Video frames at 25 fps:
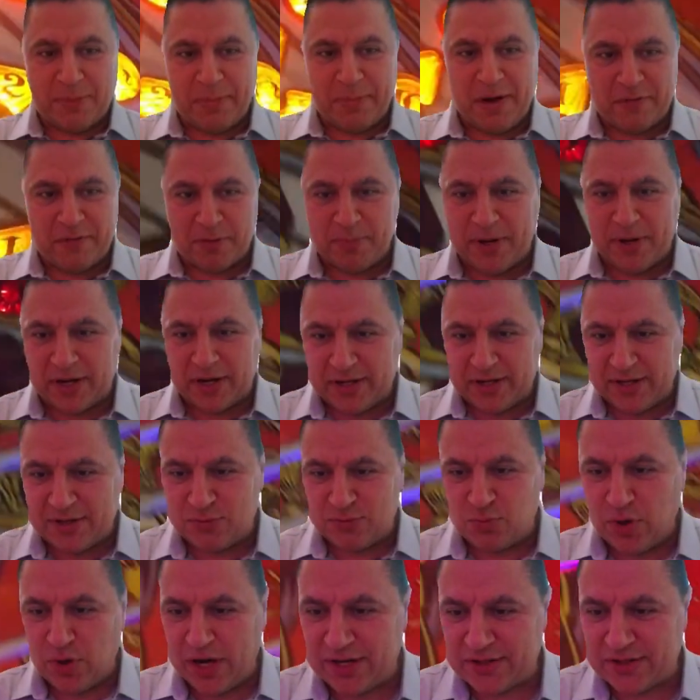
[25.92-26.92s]
everybody,
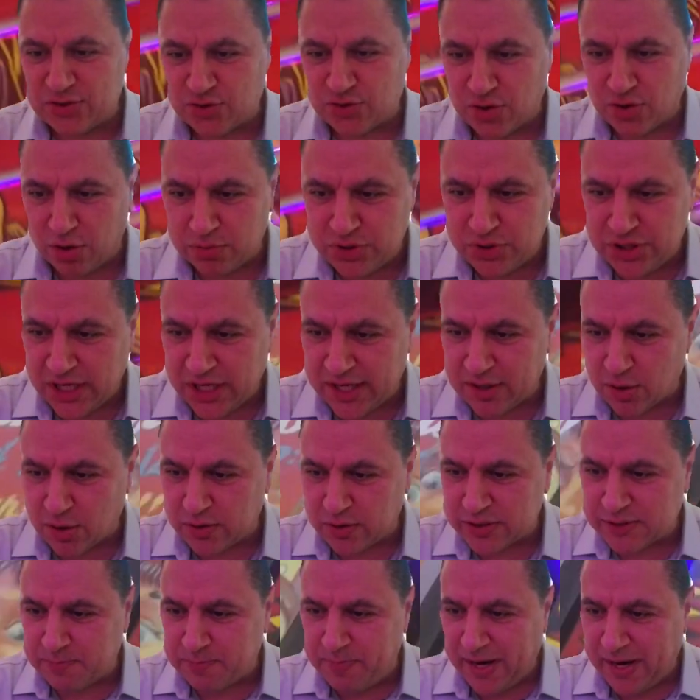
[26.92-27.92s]
RETROCENGO
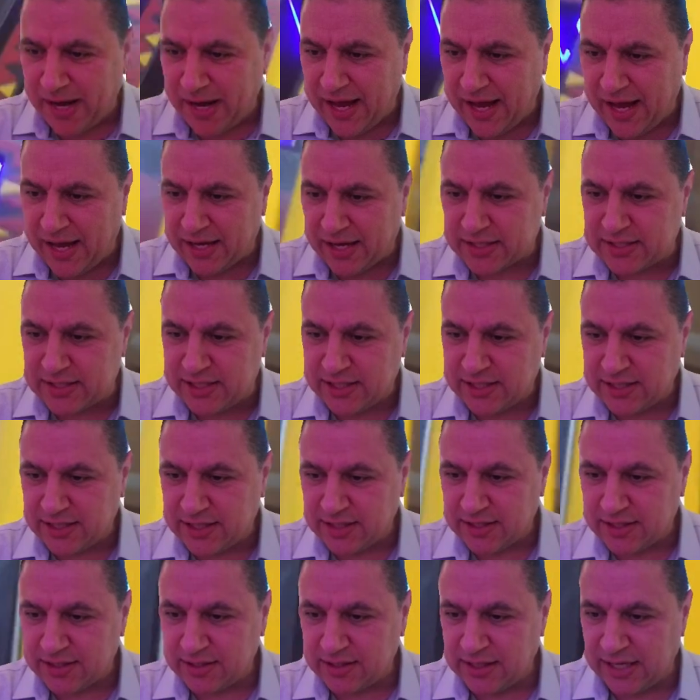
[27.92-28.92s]
is back.
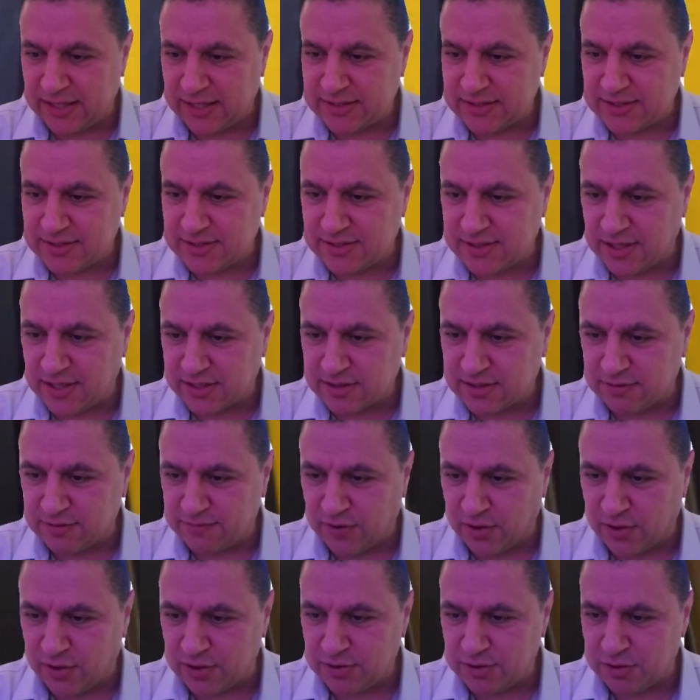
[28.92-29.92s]
Let's take the
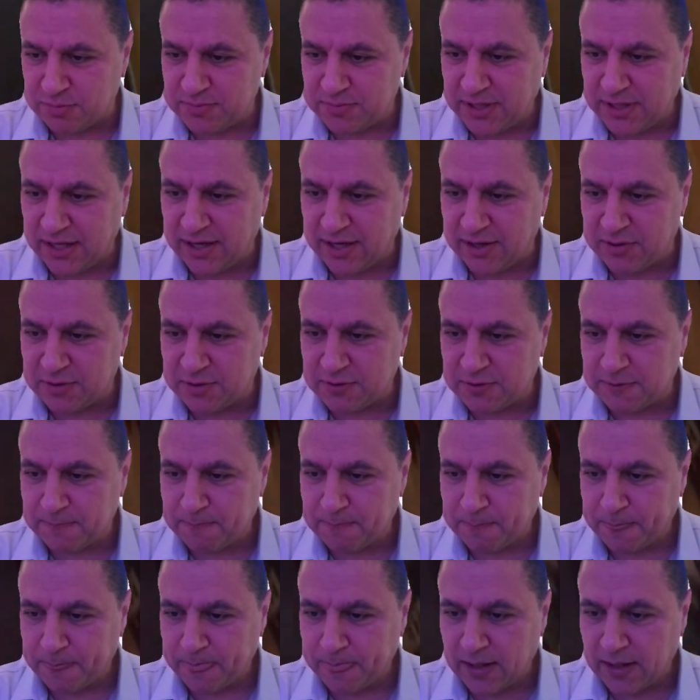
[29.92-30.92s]
volume down.
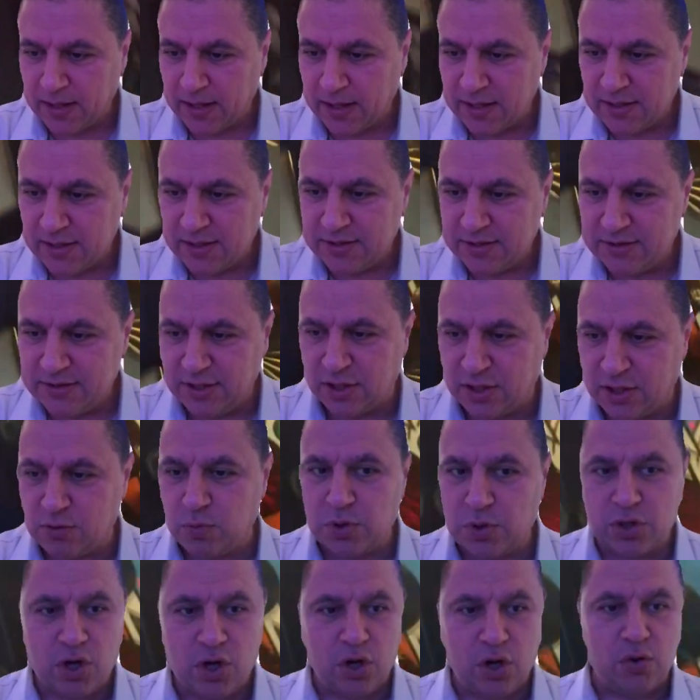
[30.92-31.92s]
There we
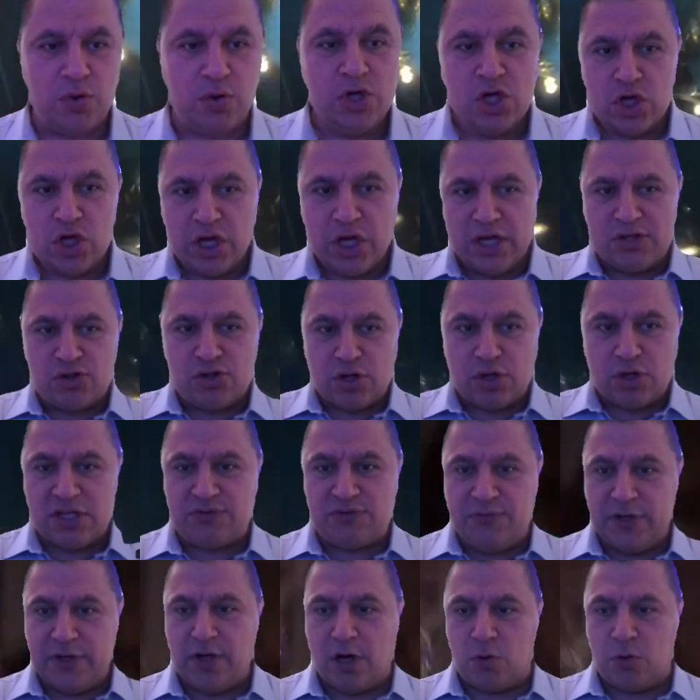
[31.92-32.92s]
go. In today's
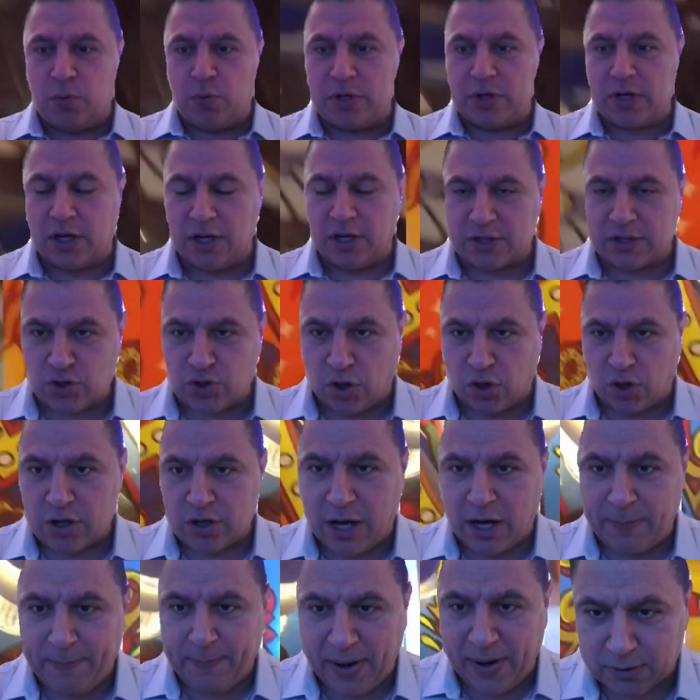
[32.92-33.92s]
video, we're gonna talk
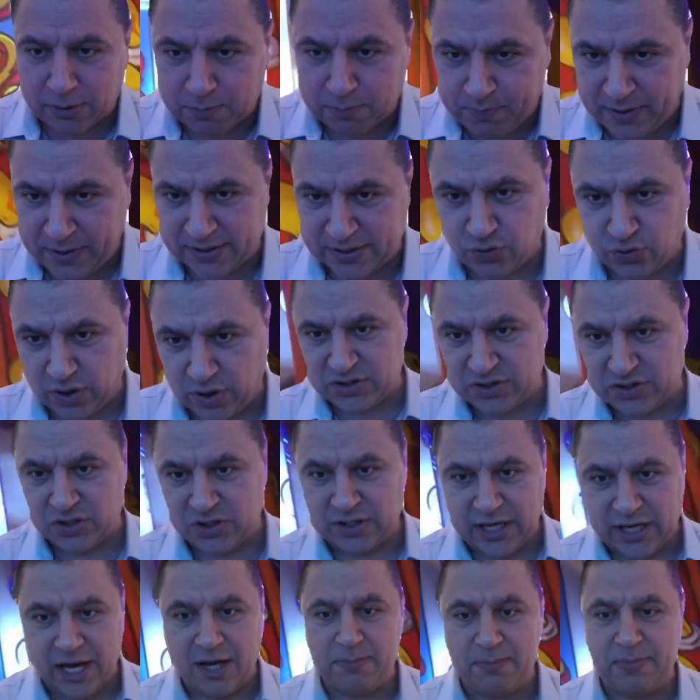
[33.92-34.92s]
about Pedretti
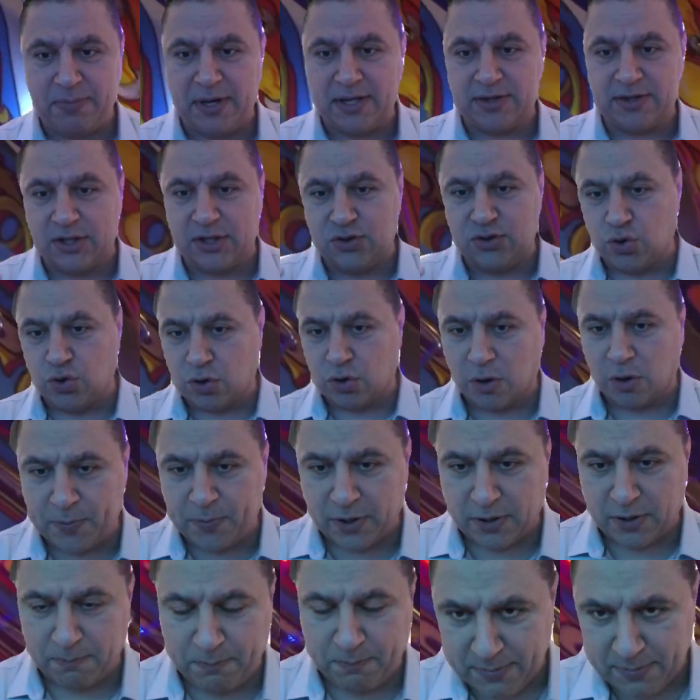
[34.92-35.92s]
Gaming, the
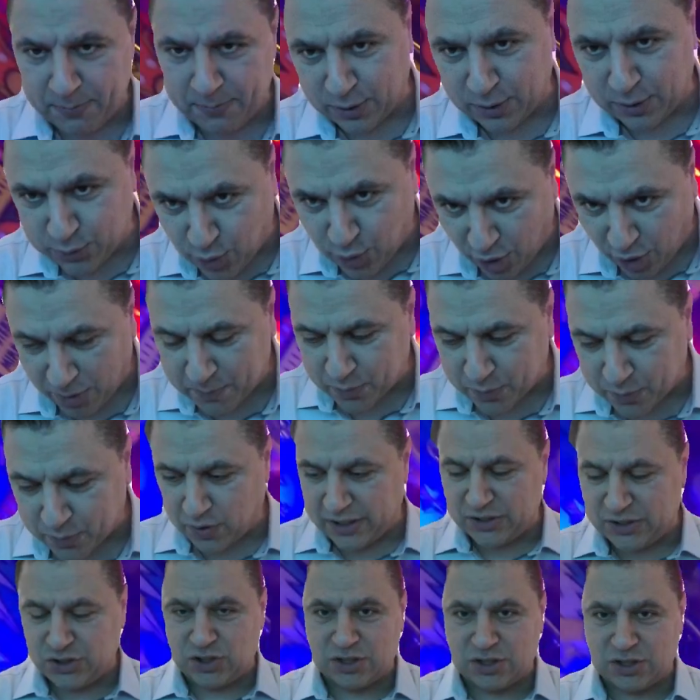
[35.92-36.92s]
European Pinball Corporation's